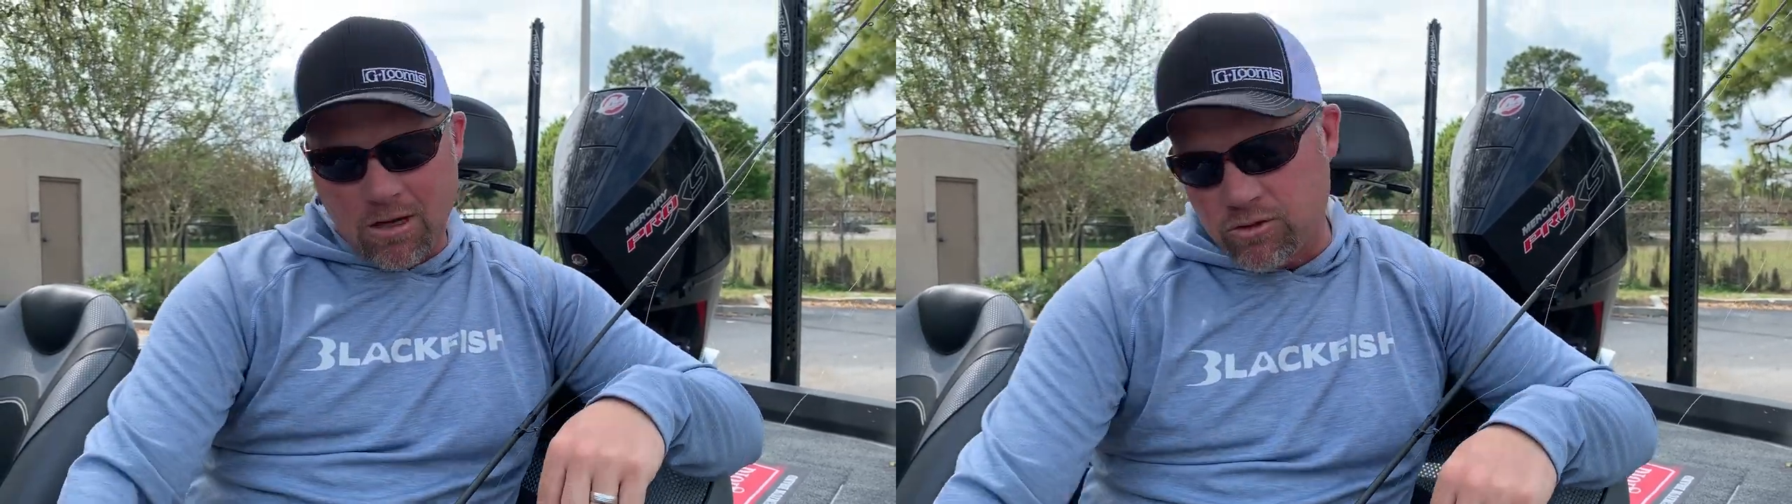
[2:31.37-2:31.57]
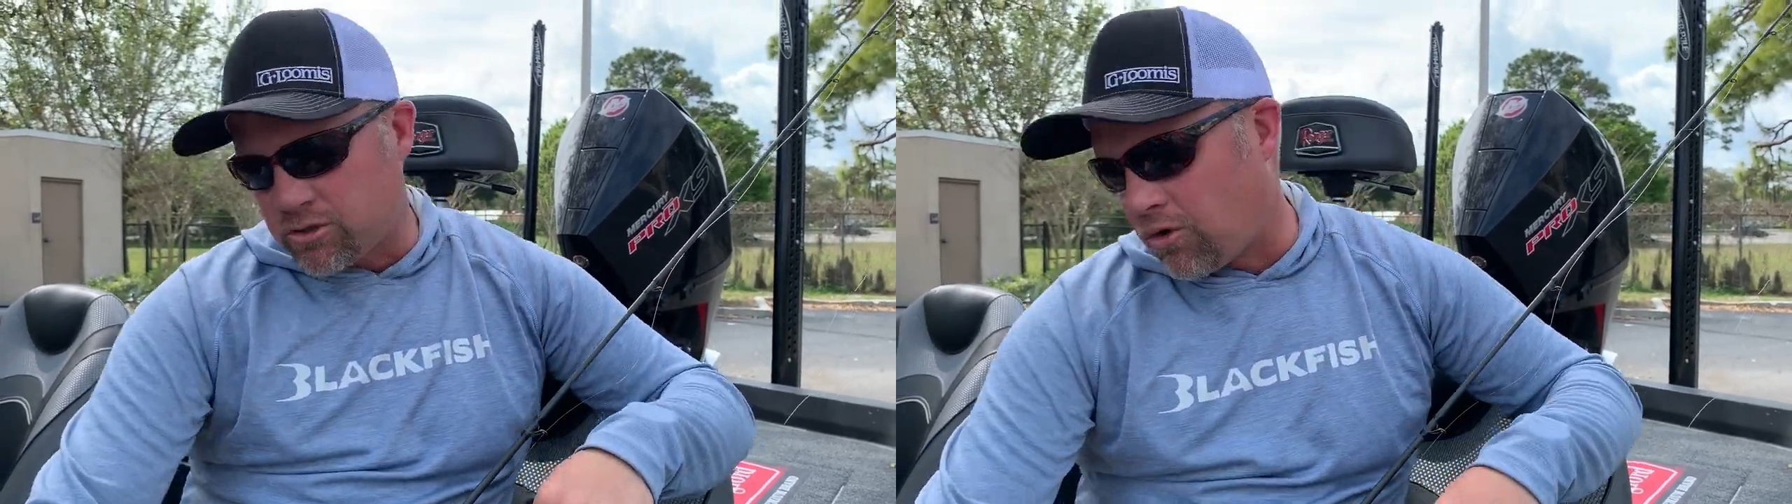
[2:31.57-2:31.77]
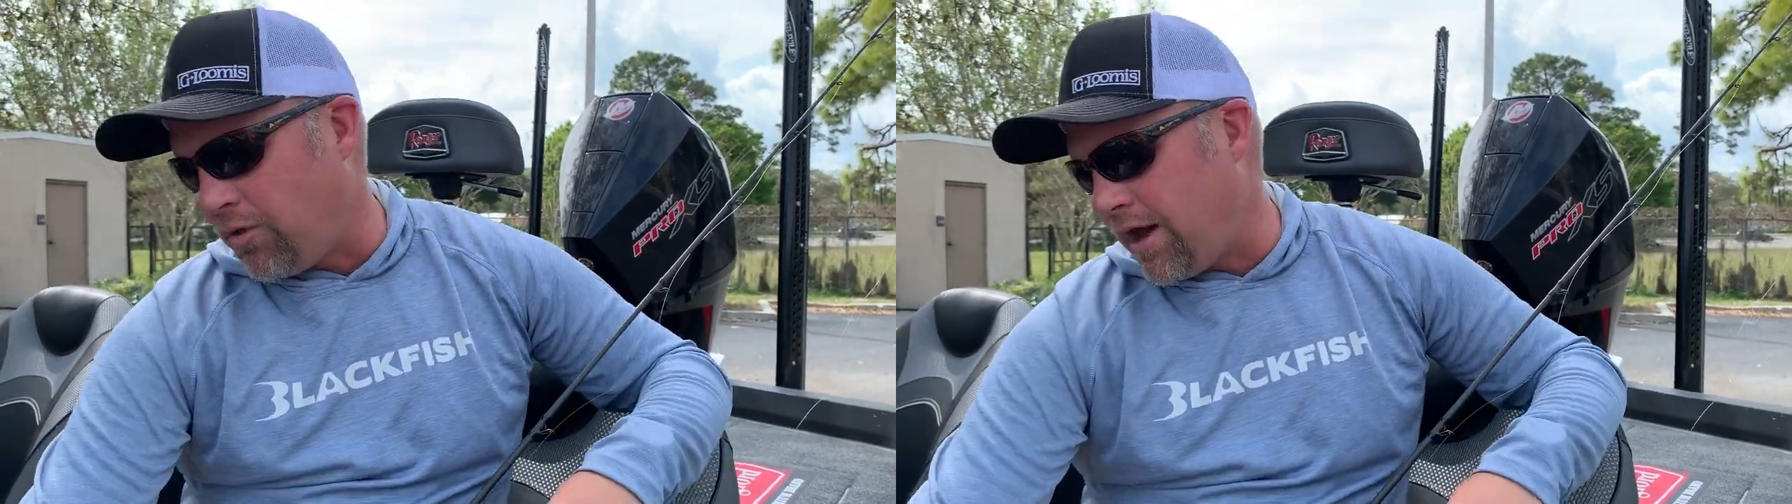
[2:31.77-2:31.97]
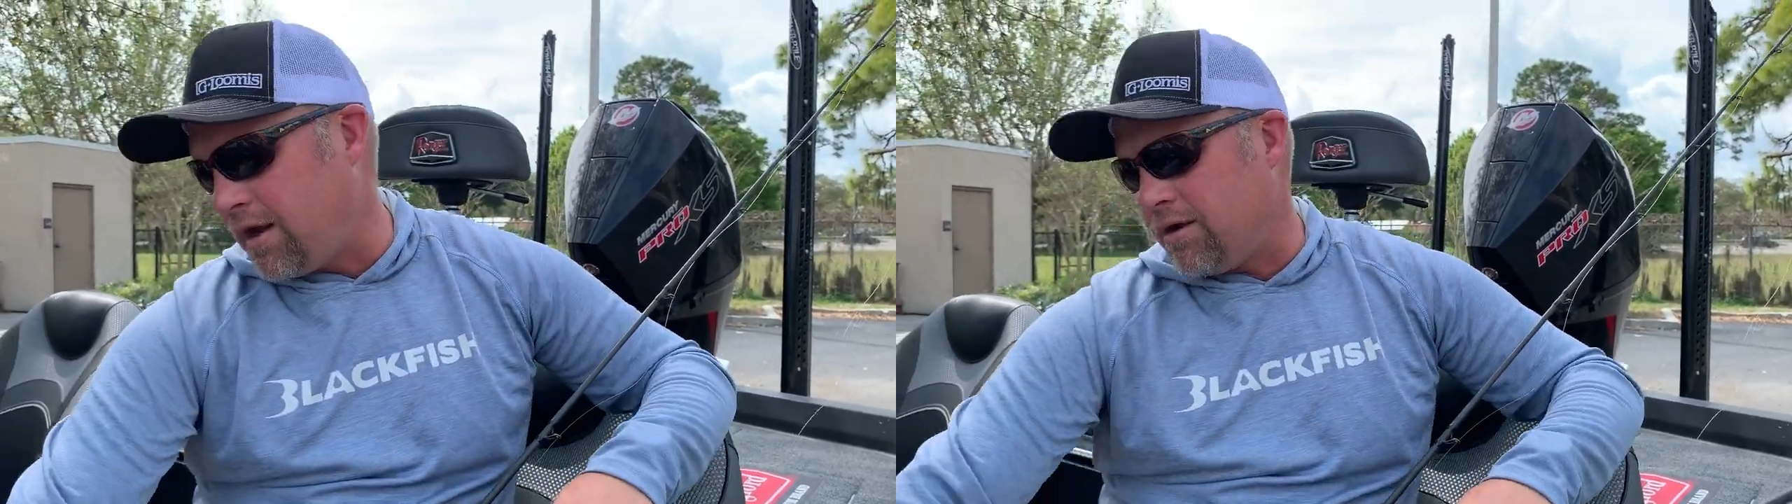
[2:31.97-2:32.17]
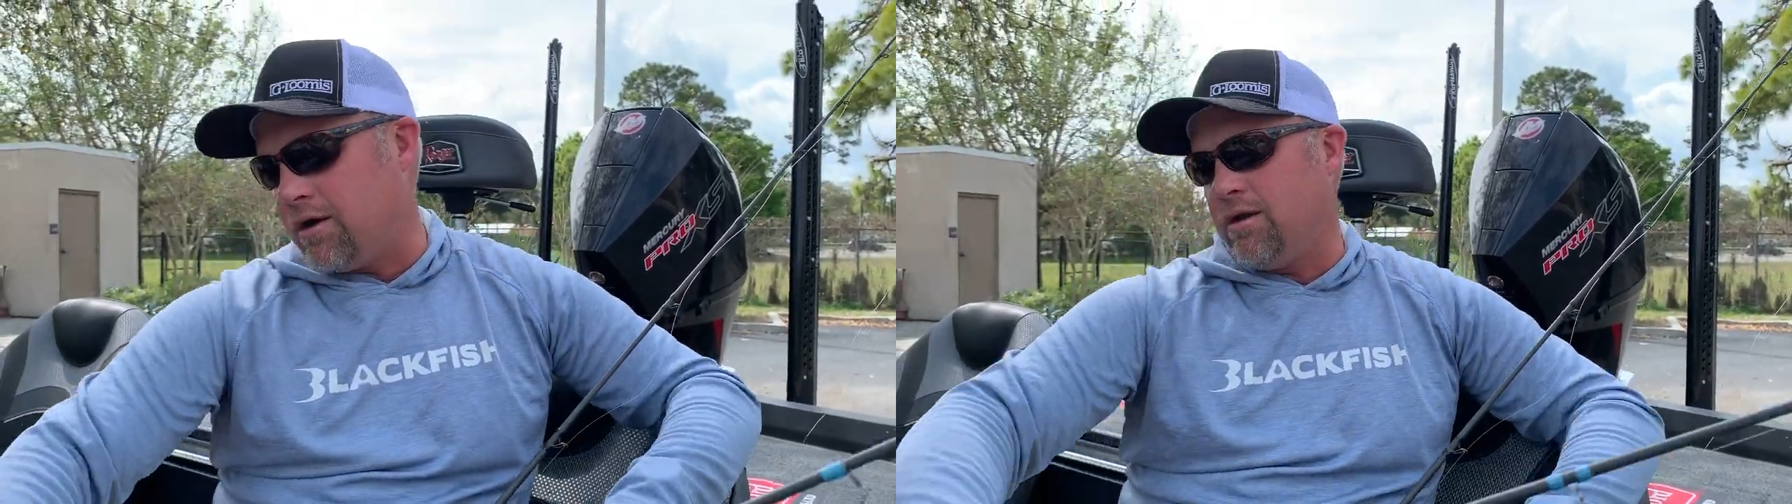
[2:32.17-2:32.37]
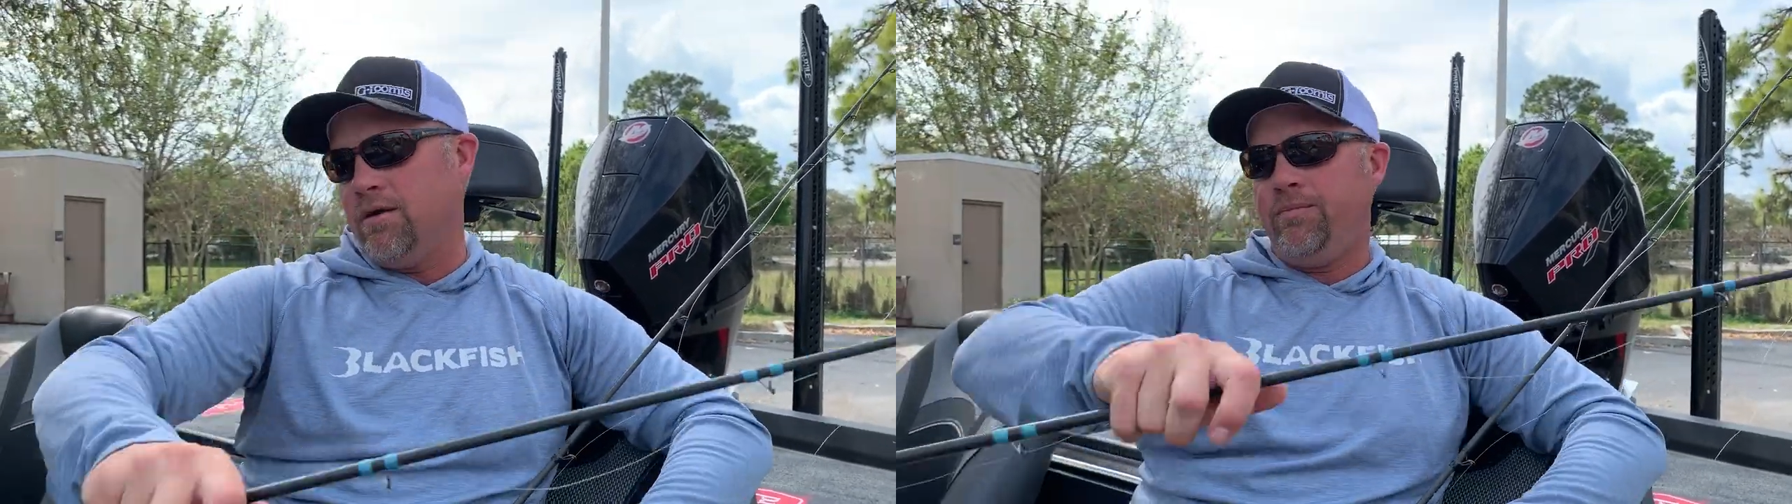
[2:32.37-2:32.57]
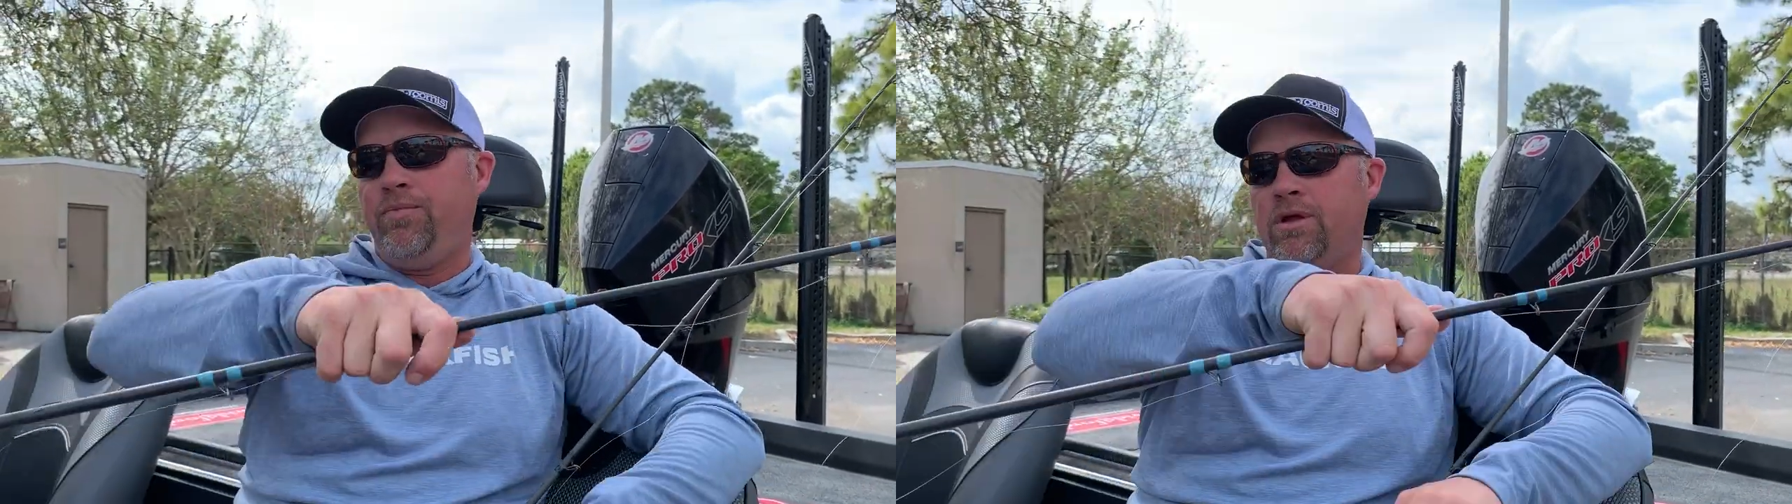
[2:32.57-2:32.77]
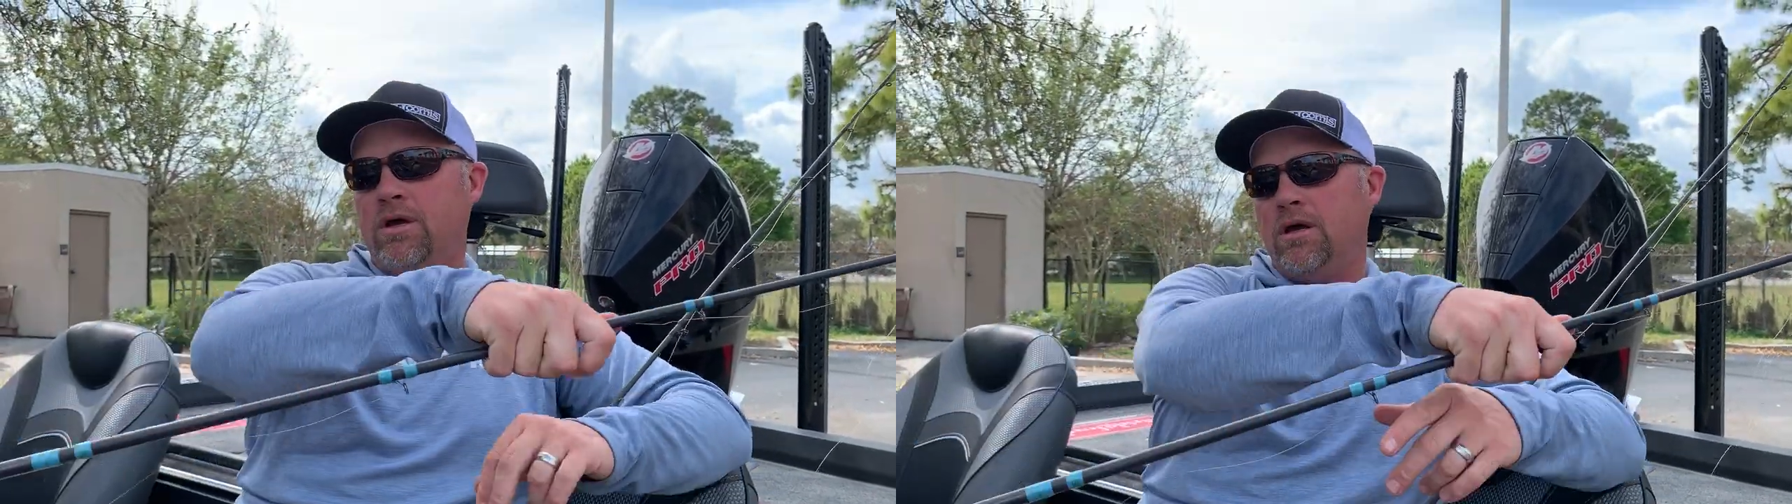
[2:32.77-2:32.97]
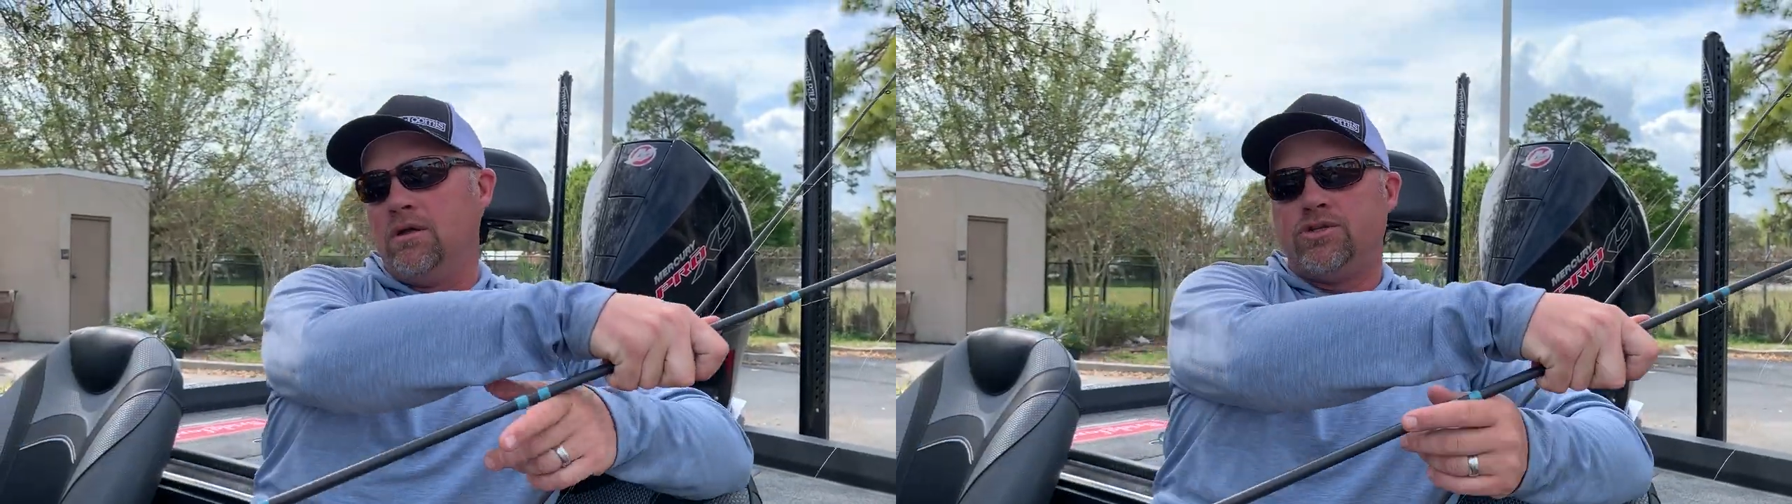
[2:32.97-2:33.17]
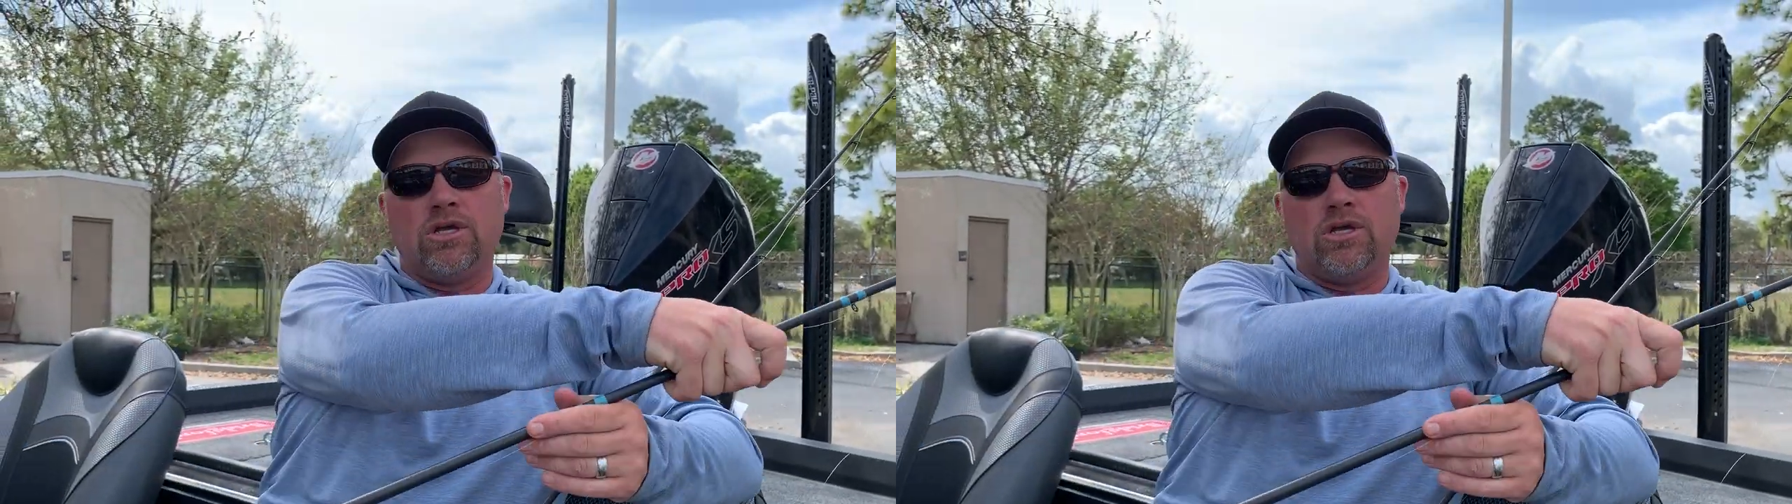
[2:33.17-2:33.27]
was throwing that on a